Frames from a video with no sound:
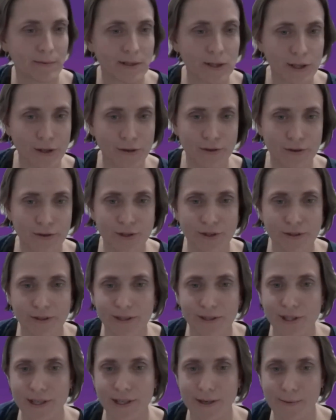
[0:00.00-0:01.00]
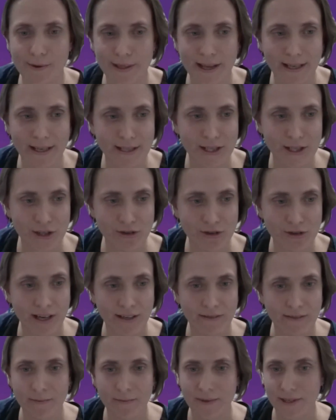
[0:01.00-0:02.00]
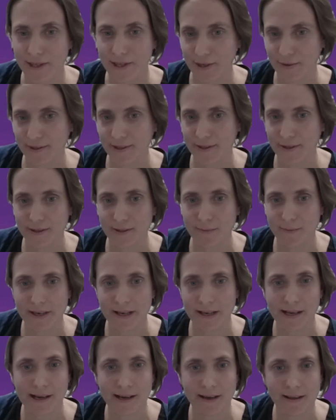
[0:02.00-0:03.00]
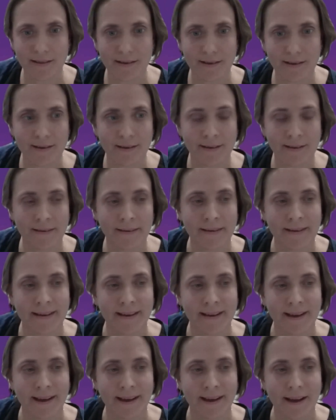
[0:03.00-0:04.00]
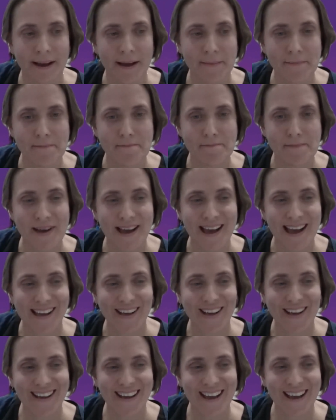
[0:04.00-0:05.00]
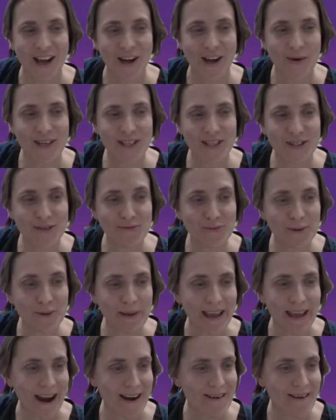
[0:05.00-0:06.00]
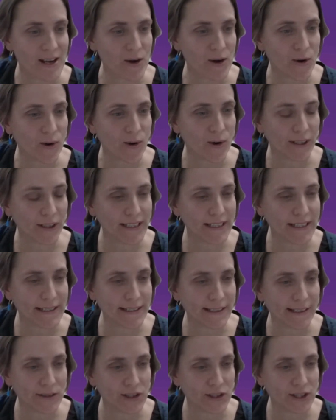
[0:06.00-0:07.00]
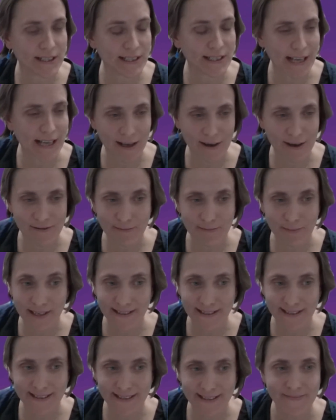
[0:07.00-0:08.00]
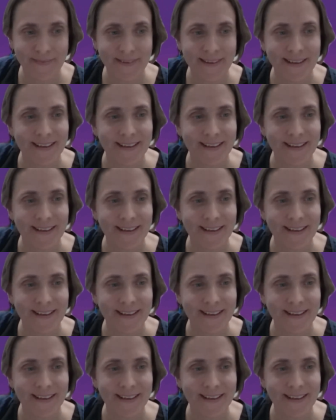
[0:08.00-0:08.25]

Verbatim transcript: absolutely crucial because you don't want that to detract from the dose ultimately Um, that's right. A, a question from Kerry Corley. So she says, hello from London.